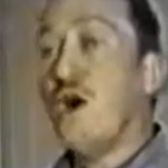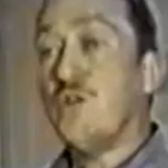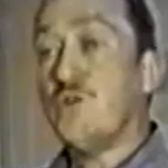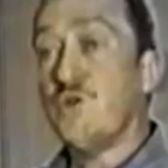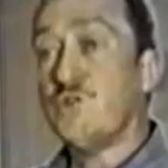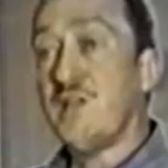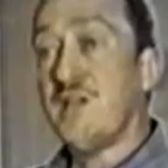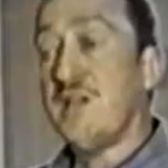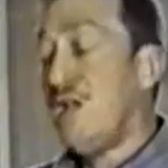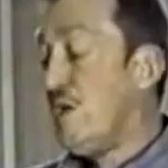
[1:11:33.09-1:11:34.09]
On
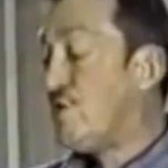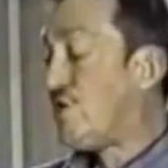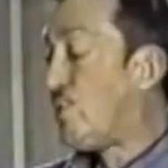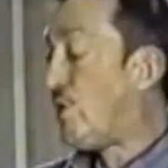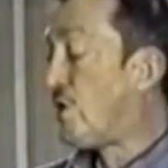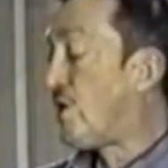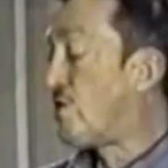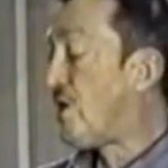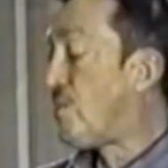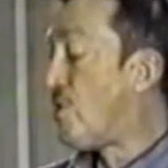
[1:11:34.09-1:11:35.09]
Tuesday, she
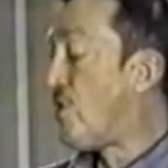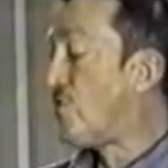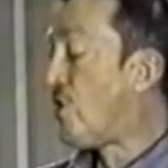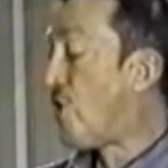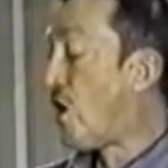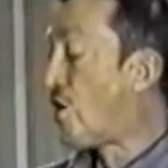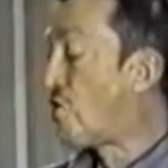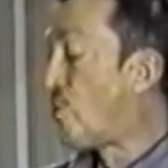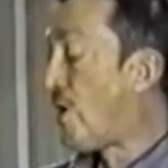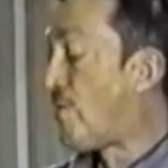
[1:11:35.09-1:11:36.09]
wordlessly moved the
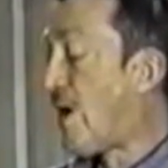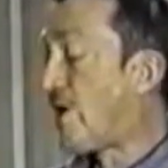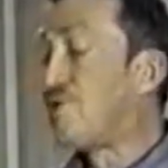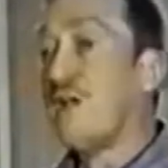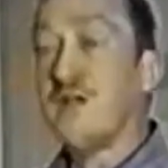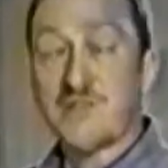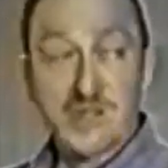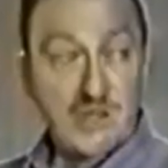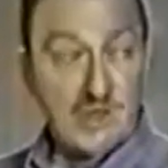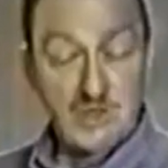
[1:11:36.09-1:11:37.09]
large wing-back chair
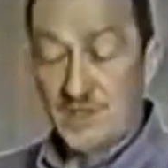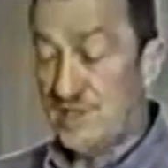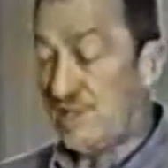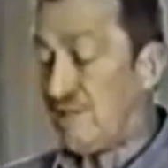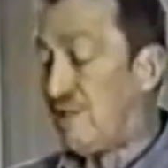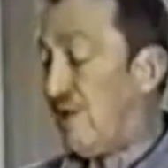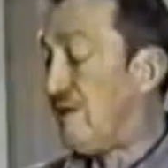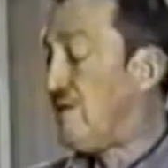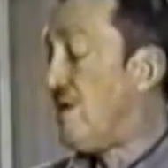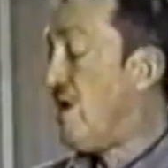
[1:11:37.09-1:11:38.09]
she usually sits
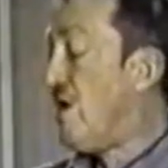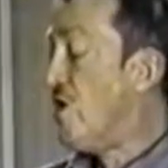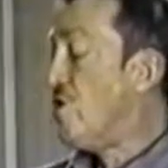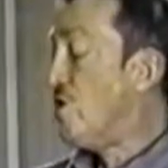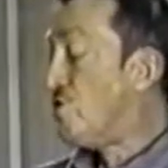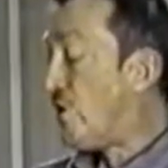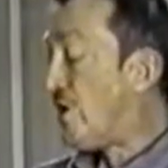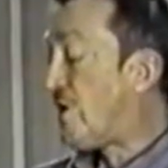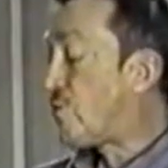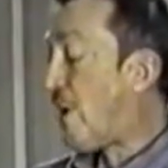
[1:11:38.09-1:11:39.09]
in,
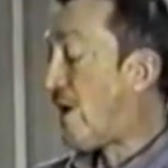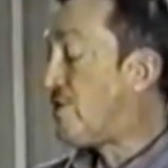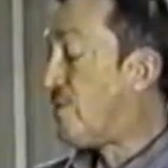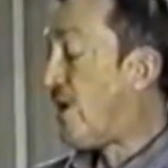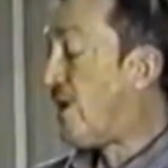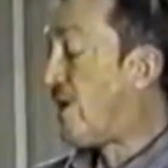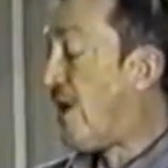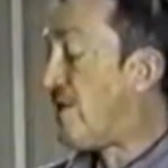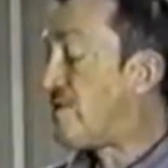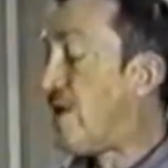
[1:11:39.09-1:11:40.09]
turning its back to me,
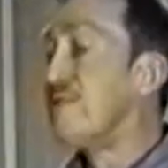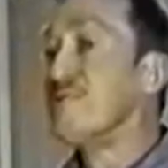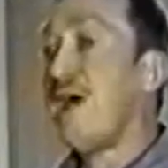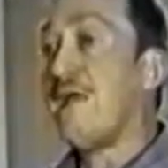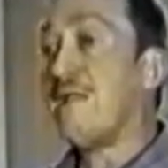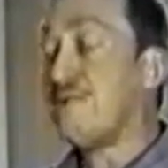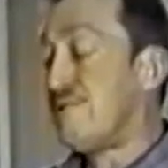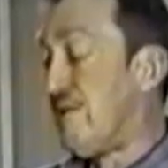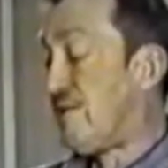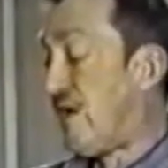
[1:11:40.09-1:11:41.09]
and sat in
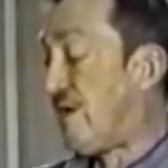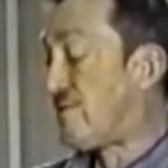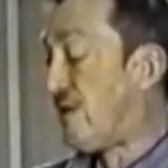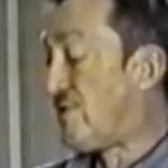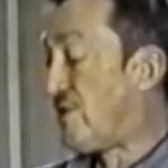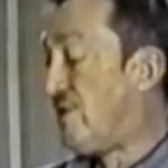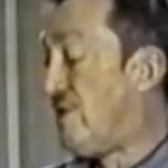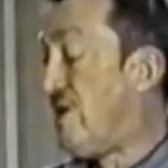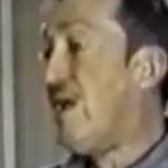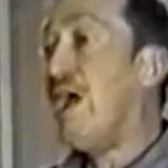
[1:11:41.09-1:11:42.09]
silence the entire session.
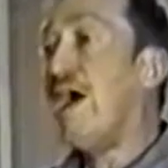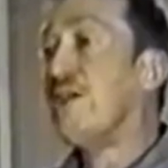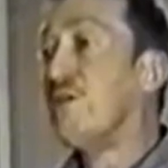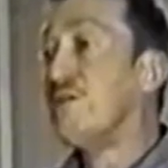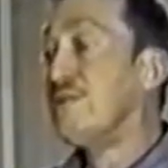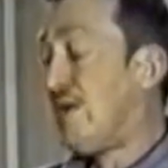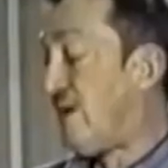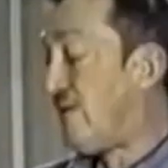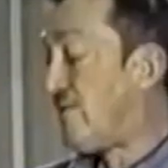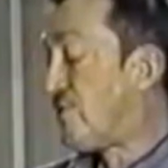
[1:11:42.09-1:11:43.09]
I couldn't
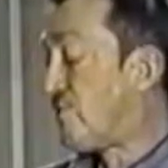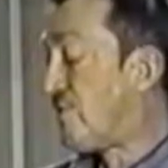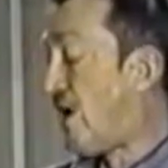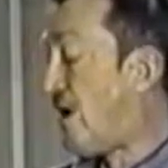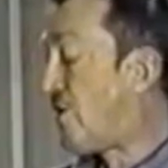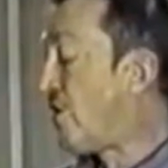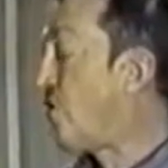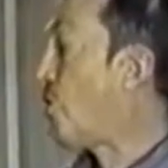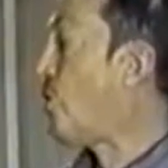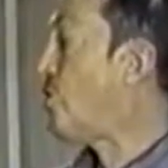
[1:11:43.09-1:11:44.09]
tell if this was
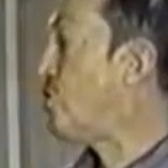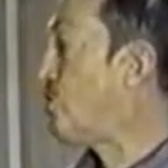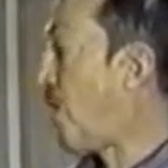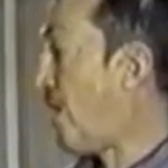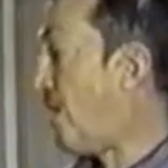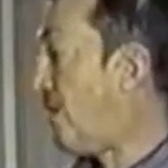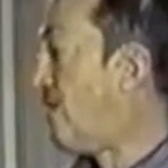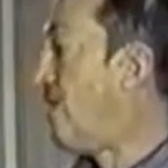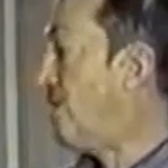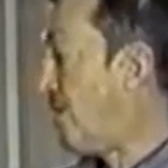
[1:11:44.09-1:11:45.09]
anger or despair
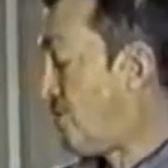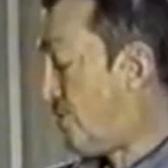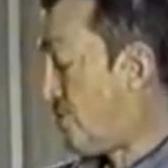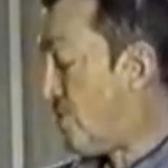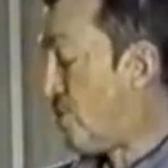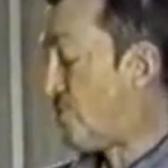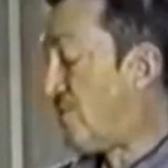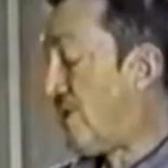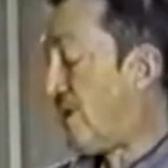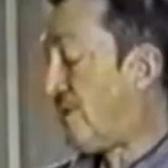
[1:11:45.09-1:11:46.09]
that she was most
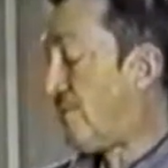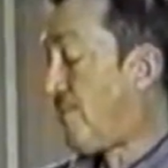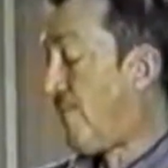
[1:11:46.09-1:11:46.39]
feeling.